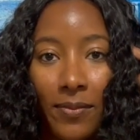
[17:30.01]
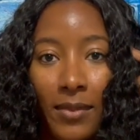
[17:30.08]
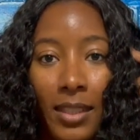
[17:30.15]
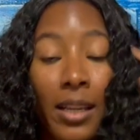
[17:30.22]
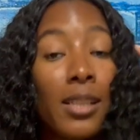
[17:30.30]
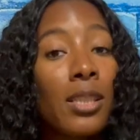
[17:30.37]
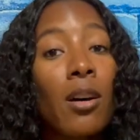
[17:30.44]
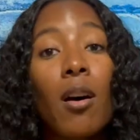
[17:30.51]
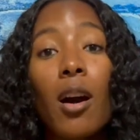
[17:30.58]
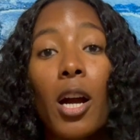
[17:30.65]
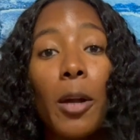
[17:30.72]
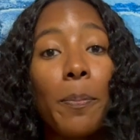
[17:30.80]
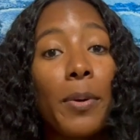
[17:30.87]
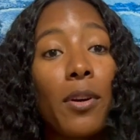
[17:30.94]
That's a
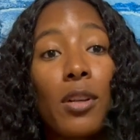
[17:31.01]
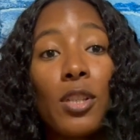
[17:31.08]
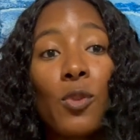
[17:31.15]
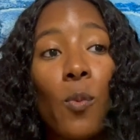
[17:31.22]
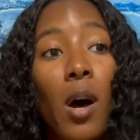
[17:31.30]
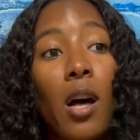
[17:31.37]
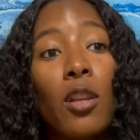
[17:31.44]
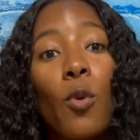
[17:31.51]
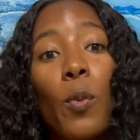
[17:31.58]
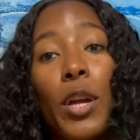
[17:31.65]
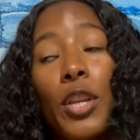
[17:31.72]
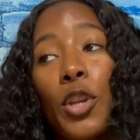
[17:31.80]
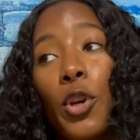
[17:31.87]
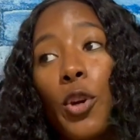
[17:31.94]
hard pill to swallow
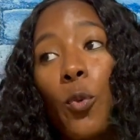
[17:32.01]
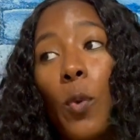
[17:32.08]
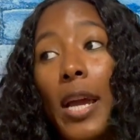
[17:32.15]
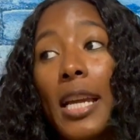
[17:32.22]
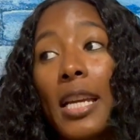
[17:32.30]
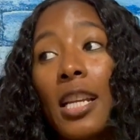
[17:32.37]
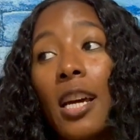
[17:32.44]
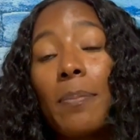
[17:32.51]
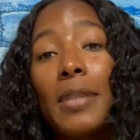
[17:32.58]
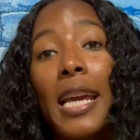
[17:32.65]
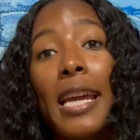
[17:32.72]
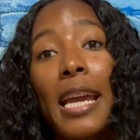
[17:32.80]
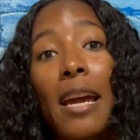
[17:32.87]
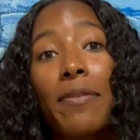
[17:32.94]
when you're waking up
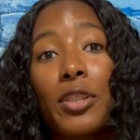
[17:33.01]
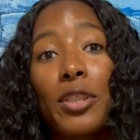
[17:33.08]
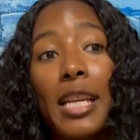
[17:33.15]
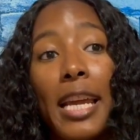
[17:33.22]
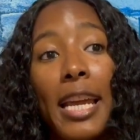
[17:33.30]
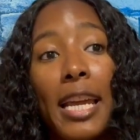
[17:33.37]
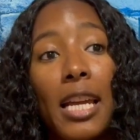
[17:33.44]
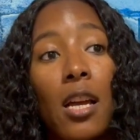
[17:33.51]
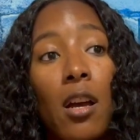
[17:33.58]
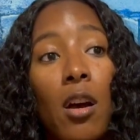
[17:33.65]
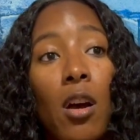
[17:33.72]
day after day,